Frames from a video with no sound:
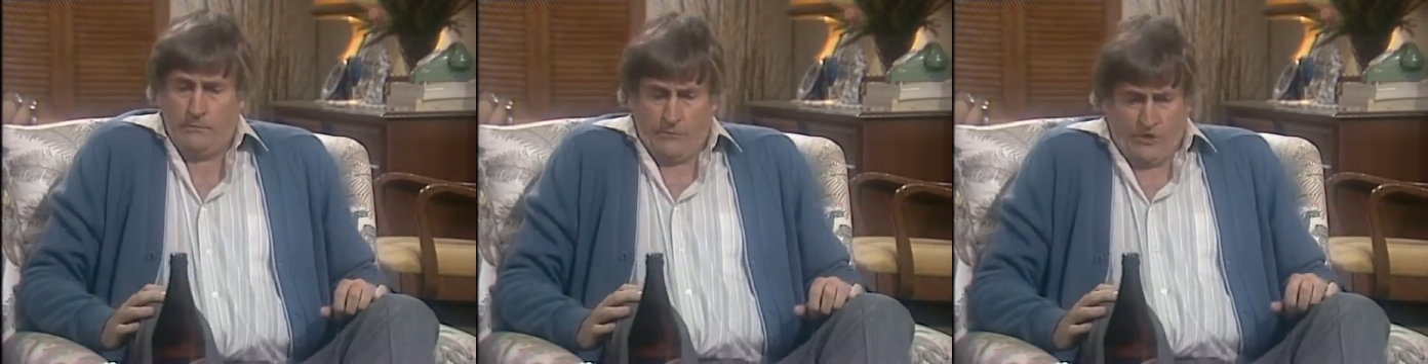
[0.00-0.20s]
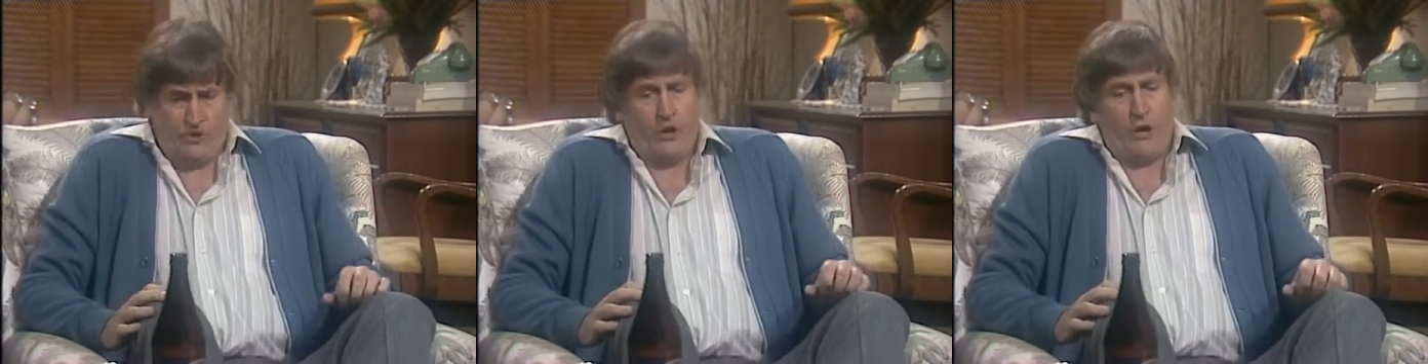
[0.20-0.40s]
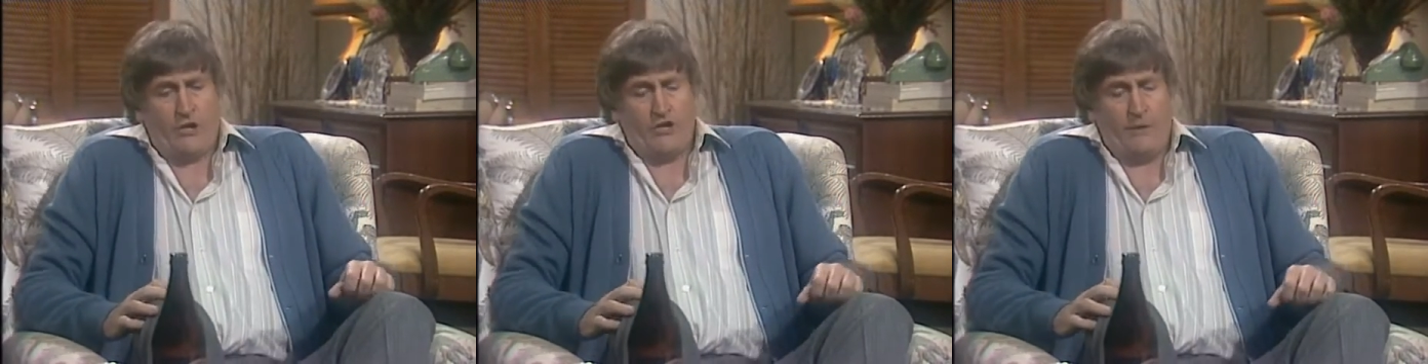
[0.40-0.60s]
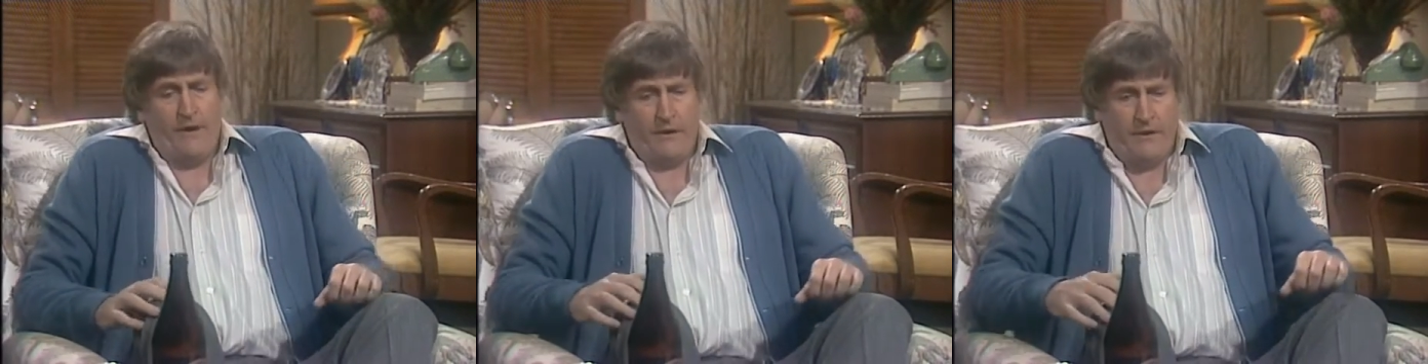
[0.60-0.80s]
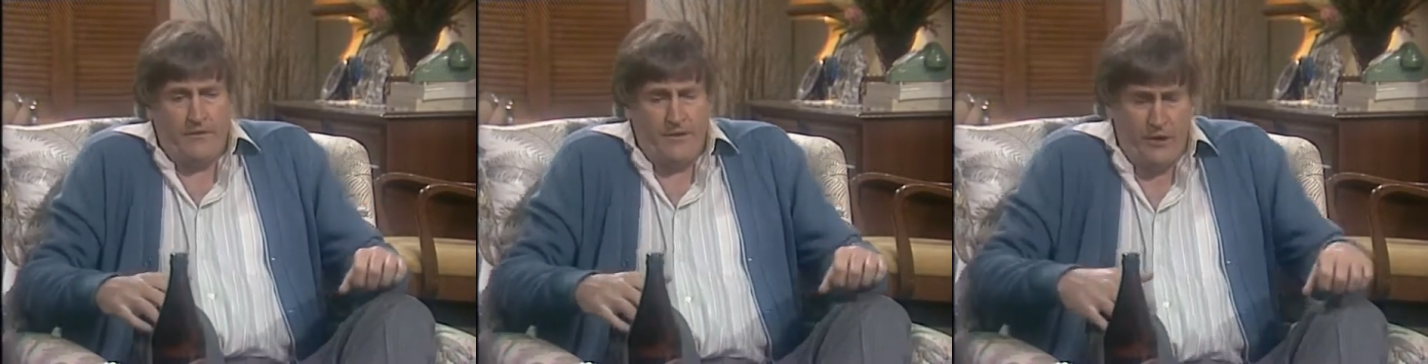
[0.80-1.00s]
Besides, I
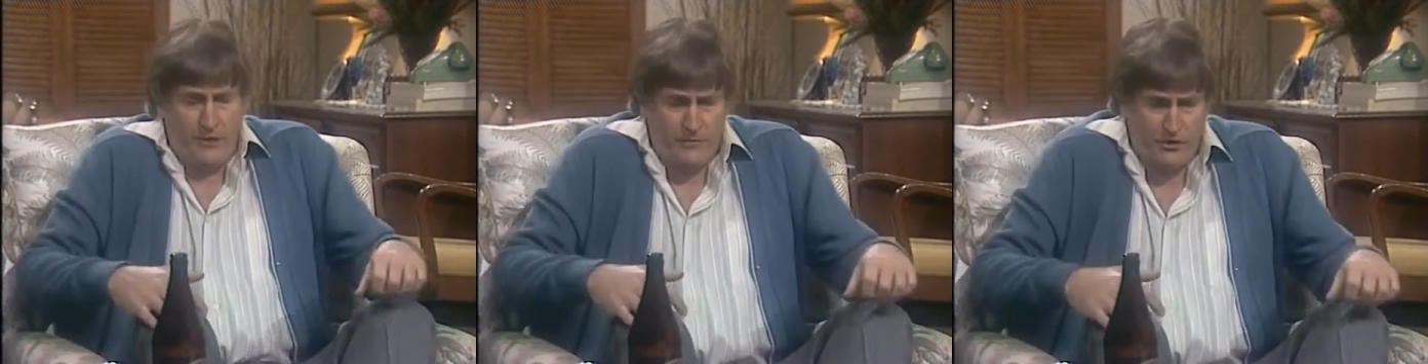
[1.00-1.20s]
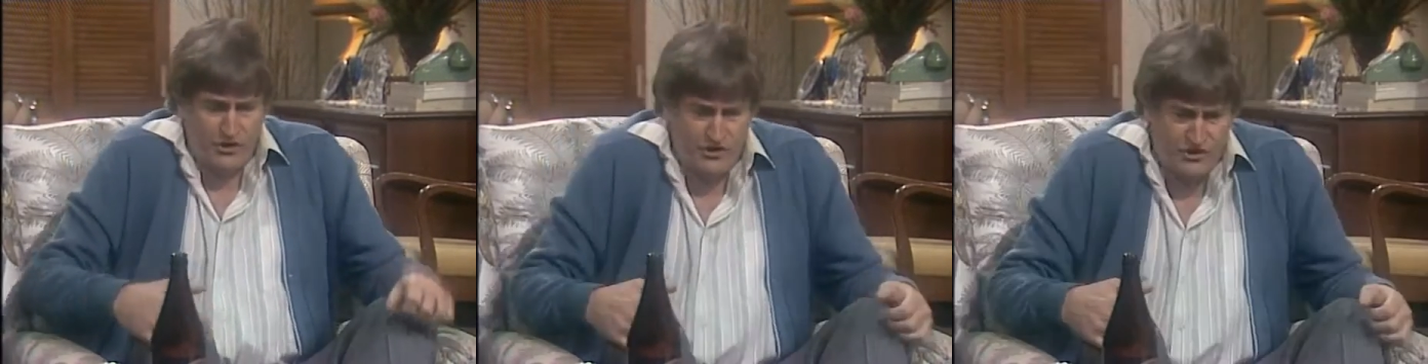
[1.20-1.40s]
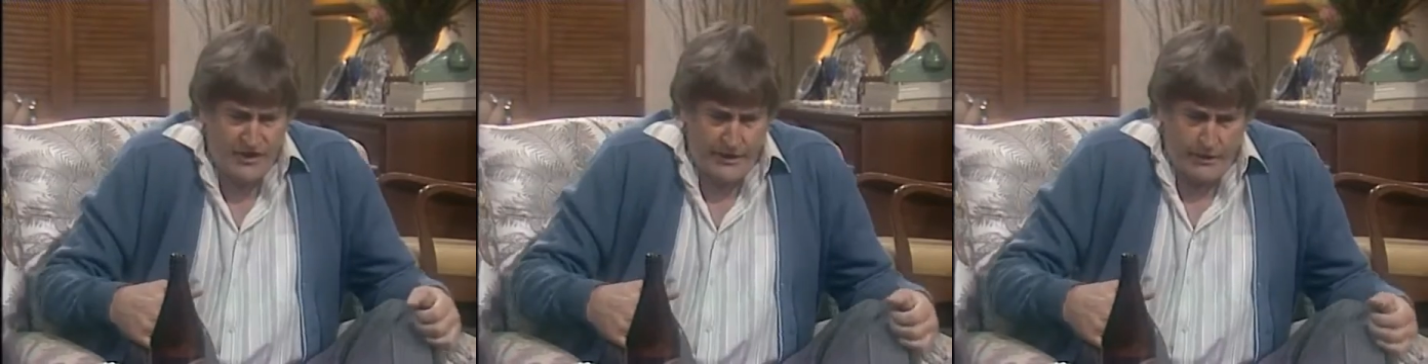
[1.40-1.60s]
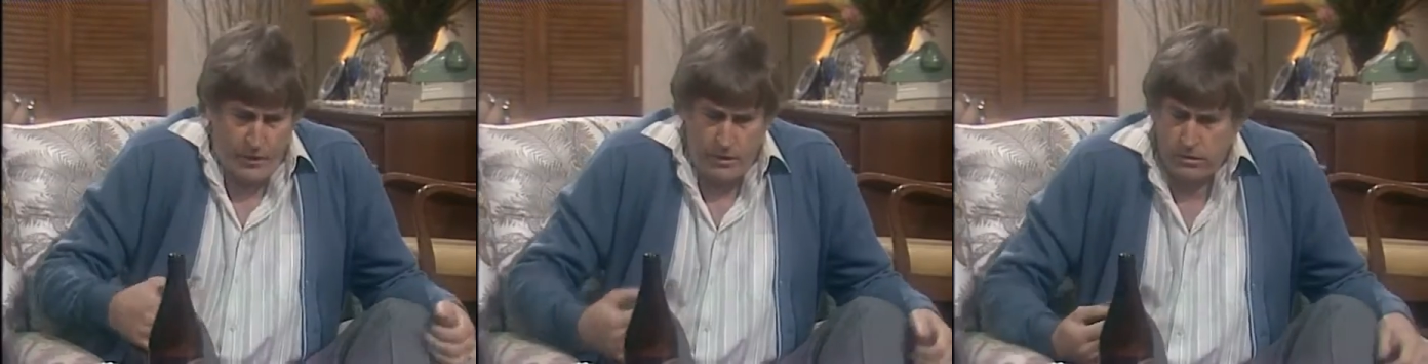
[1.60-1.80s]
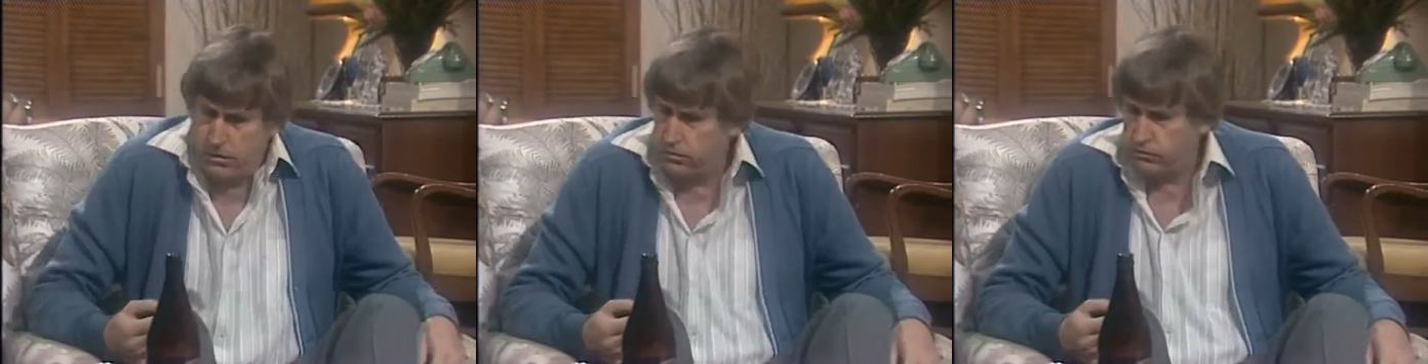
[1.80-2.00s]
married Thelma instead.
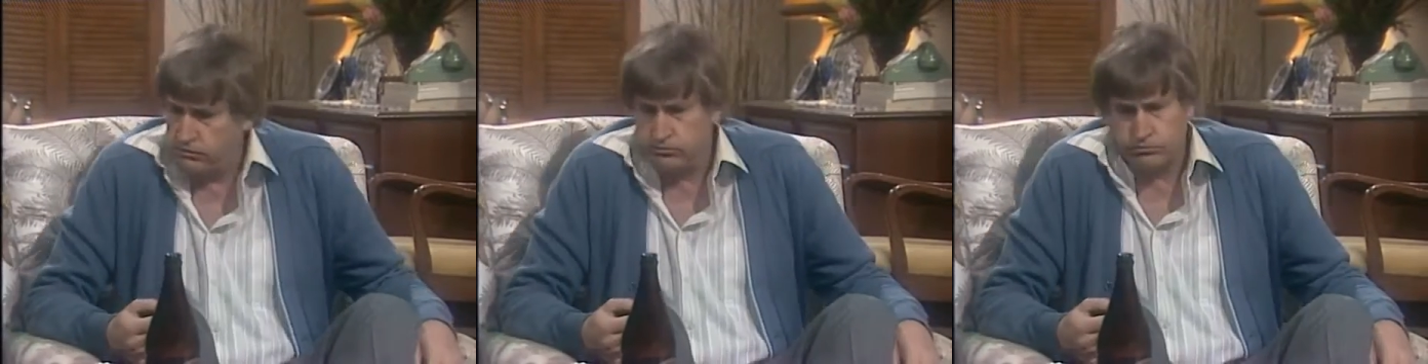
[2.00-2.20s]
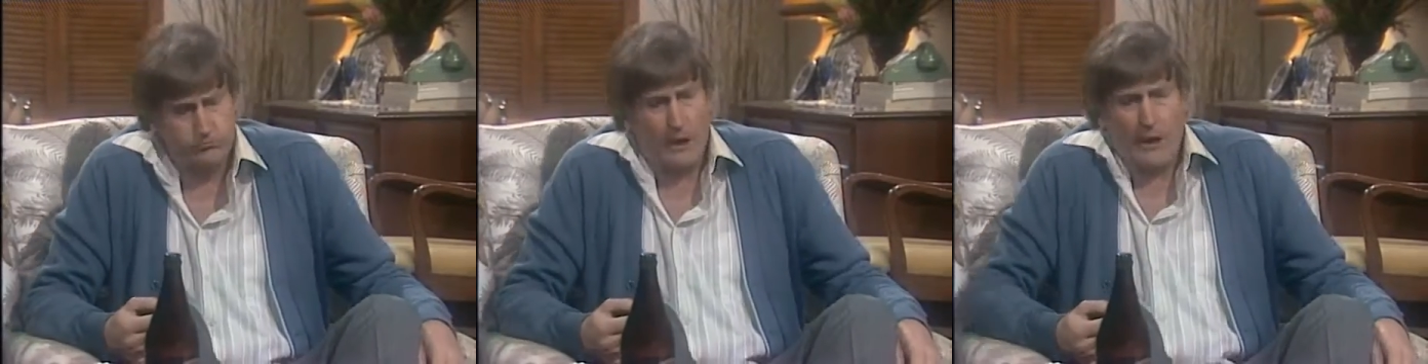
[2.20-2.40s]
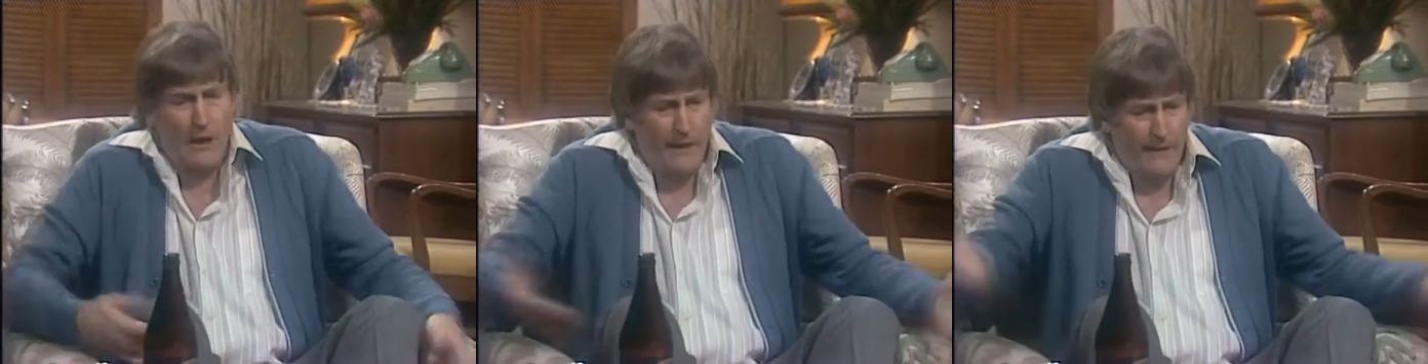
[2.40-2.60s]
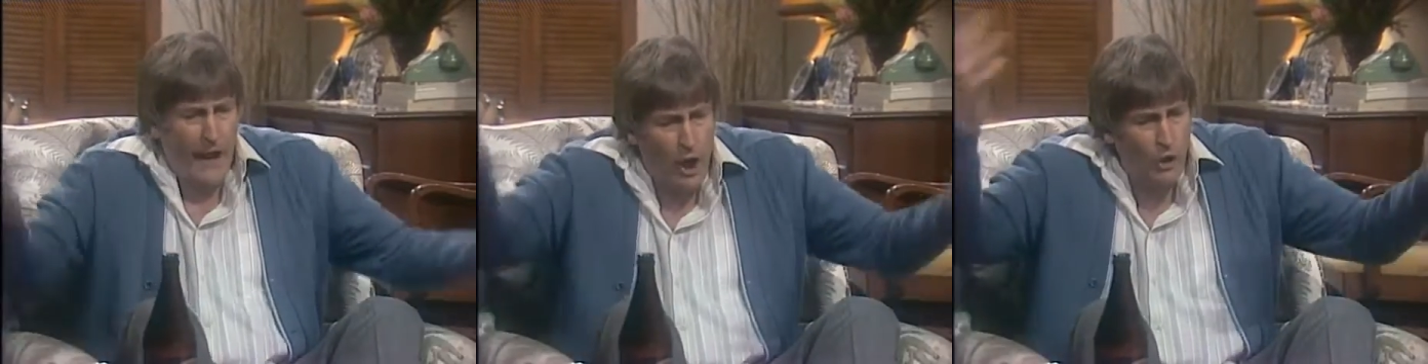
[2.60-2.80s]
The